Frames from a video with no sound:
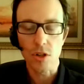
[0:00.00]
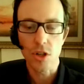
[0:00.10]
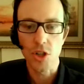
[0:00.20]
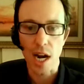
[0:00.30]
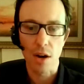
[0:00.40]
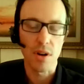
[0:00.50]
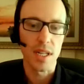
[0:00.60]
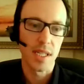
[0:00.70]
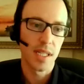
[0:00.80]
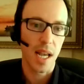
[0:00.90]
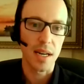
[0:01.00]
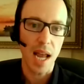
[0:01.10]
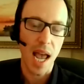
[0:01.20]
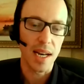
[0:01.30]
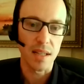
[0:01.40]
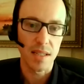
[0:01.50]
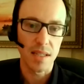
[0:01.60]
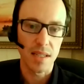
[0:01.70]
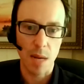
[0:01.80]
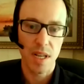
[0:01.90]
generous and
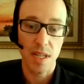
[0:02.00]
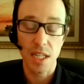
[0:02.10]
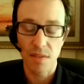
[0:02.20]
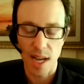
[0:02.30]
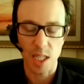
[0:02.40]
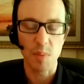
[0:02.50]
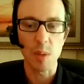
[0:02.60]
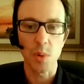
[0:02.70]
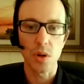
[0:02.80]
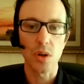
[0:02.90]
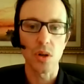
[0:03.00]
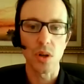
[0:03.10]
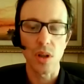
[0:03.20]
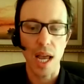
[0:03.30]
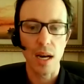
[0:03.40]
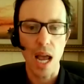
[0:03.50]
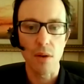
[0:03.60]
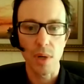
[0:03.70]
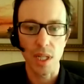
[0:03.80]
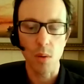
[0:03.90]
incentivizing people
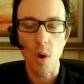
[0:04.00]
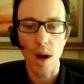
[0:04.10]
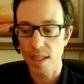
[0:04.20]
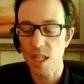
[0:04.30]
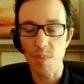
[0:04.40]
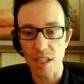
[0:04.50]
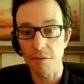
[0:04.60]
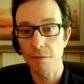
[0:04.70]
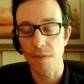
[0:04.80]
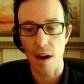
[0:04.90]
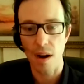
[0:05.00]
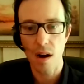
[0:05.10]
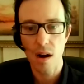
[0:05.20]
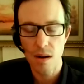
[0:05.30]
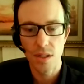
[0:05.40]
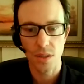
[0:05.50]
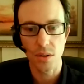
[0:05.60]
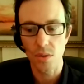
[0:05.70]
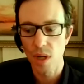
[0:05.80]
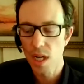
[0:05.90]
and really wanting to be fair
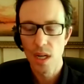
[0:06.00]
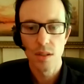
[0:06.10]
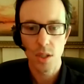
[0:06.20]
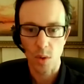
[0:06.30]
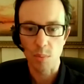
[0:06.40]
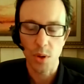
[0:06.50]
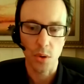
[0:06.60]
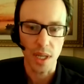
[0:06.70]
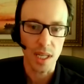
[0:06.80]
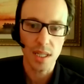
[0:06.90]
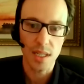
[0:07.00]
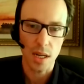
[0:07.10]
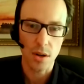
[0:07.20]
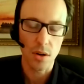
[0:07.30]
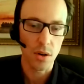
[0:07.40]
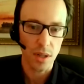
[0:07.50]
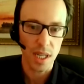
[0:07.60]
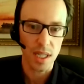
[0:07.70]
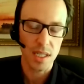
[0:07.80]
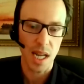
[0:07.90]
to employees and your
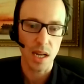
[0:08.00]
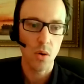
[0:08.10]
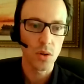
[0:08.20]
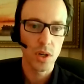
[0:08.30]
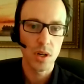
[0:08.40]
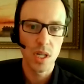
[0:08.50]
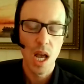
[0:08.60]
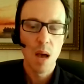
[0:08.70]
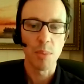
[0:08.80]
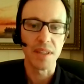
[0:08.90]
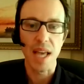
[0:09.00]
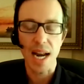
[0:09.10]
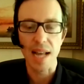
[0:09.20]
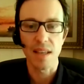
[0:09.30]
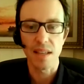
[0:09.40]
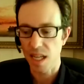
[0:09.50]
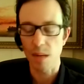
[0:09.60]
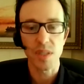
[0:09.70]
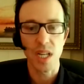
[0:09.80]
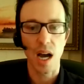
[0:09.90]
early stakeholders. But then at the
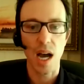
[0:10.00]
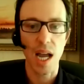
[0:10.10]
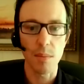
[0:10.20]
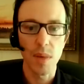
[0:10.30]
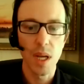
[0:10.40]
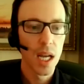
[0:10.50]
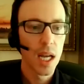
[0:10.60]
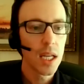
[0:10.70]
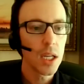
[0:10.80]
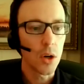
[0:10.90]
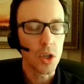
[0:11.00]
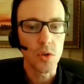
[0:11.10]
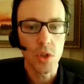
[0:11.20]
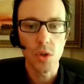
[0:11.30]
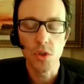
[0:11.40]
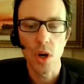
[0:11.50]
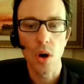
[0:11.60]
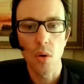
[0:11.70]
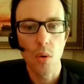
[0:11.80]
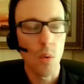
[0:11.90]
same time, you
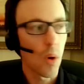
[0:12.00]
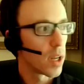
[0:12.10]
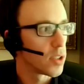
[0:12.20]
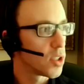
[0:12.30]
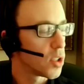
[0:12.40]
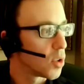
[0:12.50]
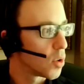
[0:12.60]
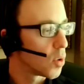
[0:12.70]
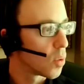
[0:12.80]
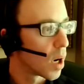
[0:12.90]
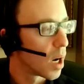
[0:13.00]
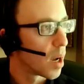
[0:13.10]
don't want to